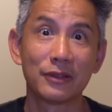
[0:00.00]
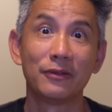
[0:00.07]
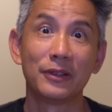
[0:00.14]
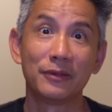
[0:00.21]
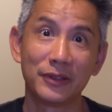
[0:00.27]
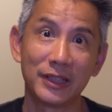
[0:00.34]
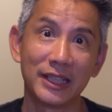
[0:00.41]

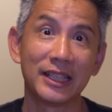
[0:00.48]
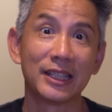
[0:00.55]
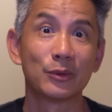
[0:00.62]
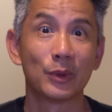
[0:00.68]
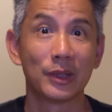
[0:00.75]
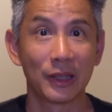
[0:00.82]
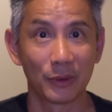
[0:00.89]
15
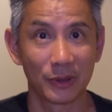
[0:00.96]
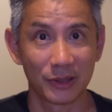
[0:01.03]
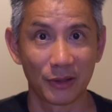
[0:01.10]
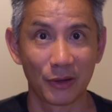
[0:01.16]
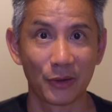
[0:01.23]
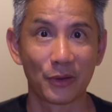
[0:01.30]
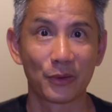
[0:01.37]
is when they would
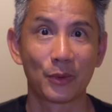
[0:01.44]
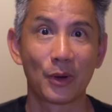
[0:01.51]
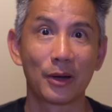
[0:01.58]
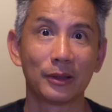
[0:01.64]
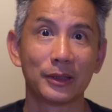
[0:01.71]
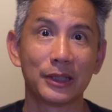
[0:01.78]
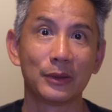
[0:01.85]
start to
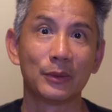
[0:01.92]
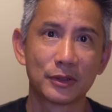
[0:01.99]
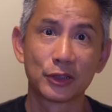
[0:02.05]
throttle you.